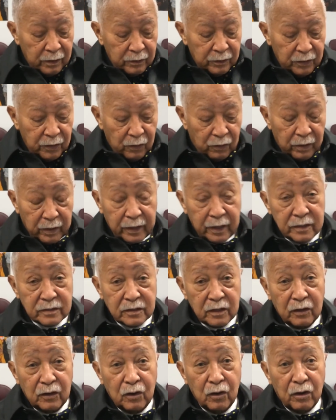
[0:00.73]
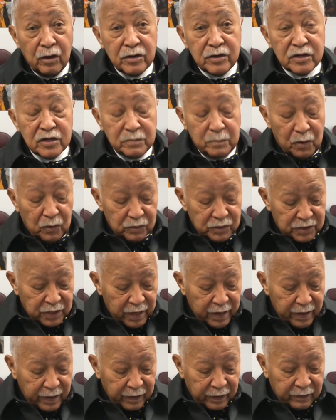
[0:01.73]
New York is a gorgeous
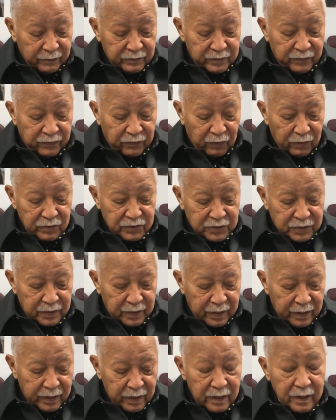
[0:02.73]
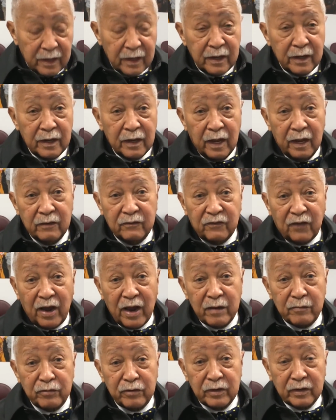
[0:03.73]
mosaic of diversity and
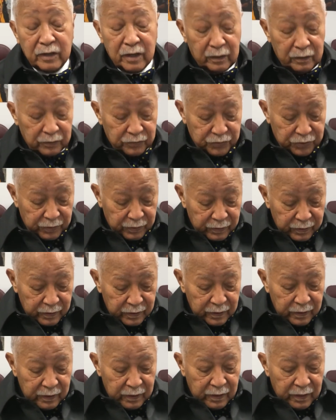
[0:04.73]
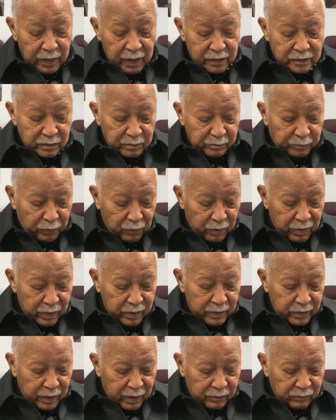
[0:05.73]
vibrant culture. It's
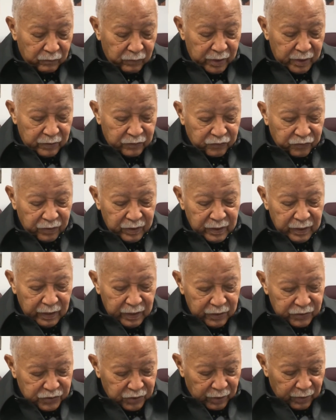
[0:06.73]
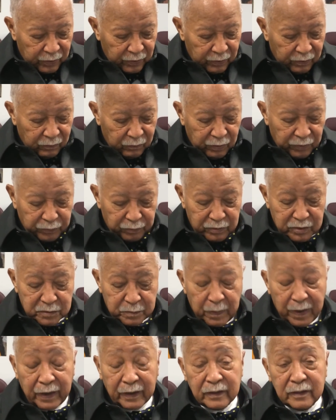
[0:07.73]
important that we treat each other with
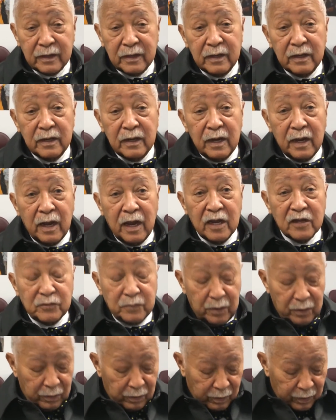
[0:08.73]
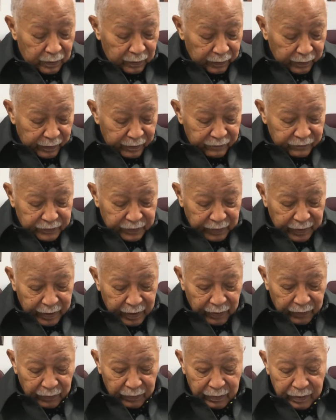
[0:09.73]
respect as we all live
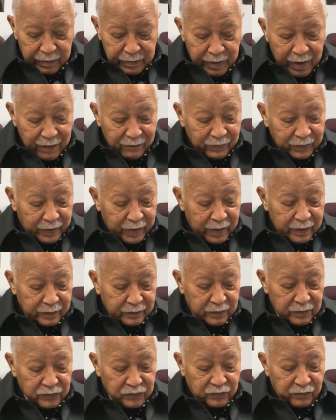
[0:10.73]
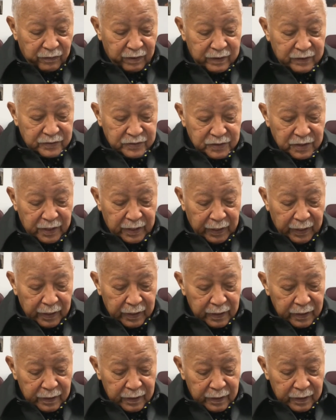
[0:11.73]
together and navigate this great city.